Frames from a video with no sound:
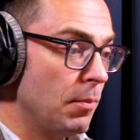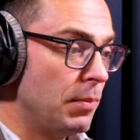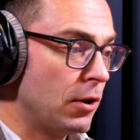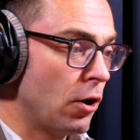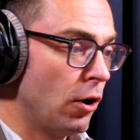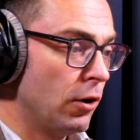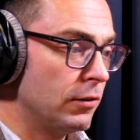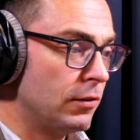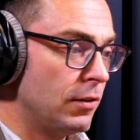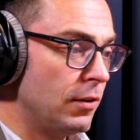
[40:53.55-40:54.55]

because